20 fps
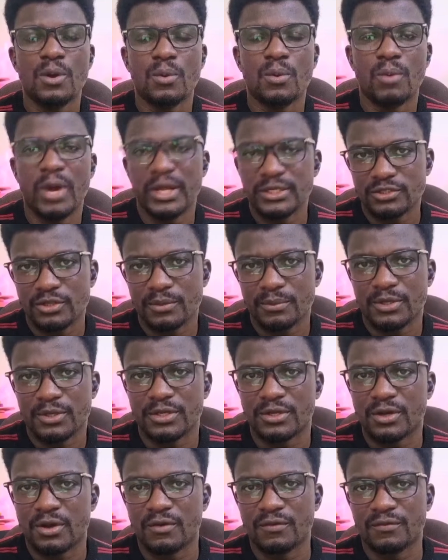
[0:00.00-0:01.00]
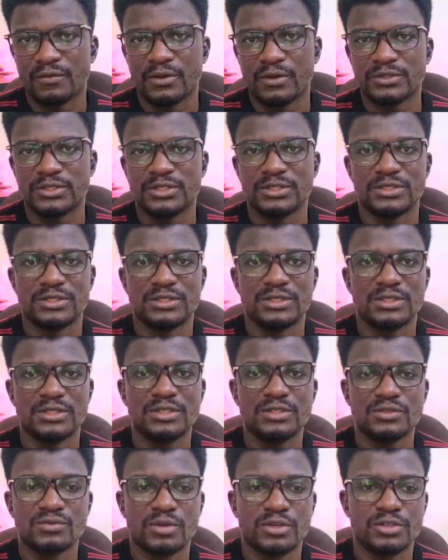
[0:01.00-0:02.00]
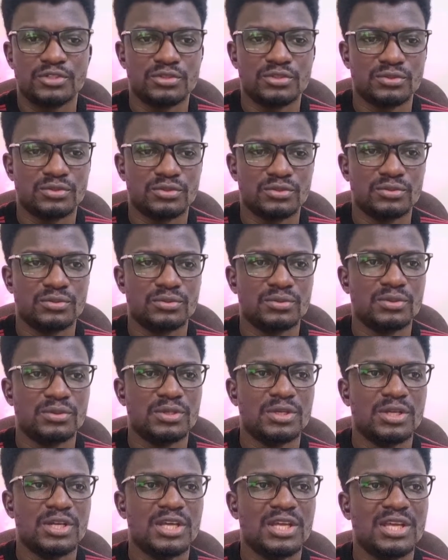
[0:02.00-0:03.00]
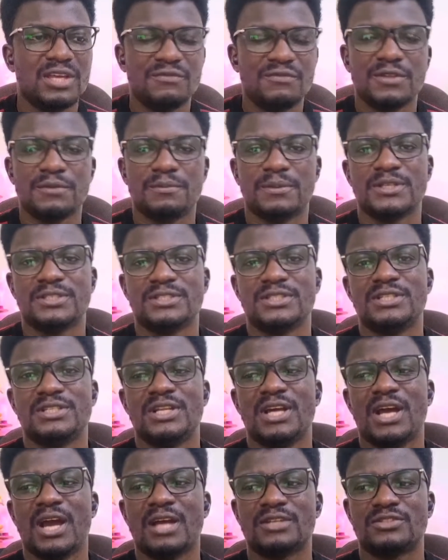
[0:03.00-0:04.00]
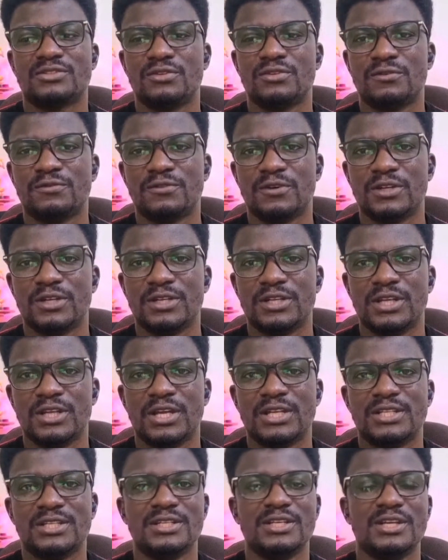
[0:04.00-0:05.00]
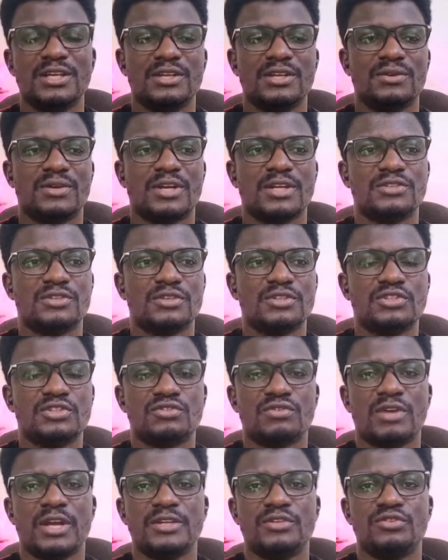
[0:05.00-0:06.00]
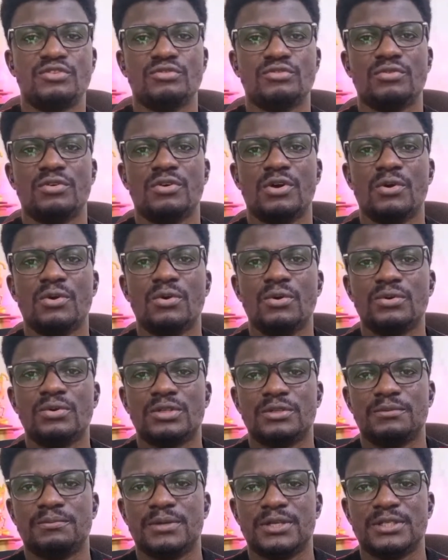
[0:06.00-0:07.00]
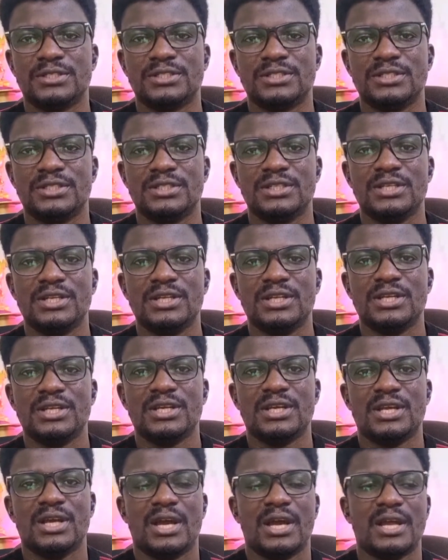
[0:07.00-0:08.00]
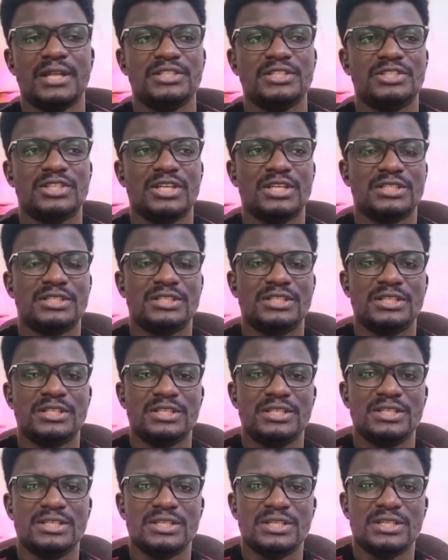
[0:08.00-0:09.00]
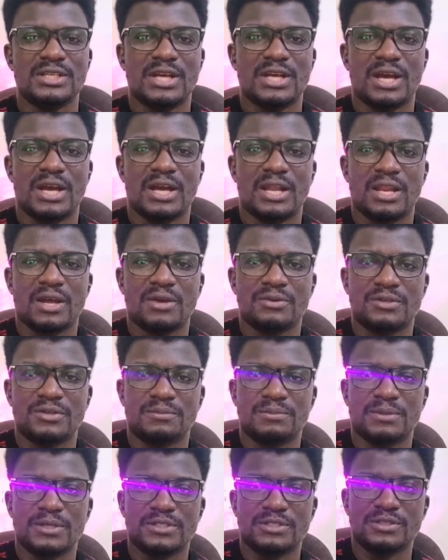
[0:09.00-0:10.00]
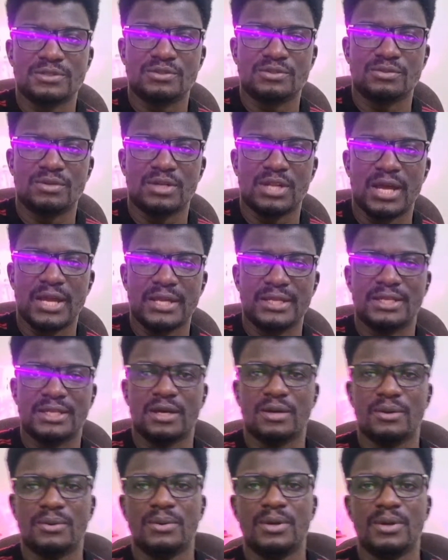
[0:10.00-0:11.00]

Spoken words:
When somebody convulses, this is what you should do. If the person has not fallen yet, you can just try to hold the person and gently allow the person to lie down.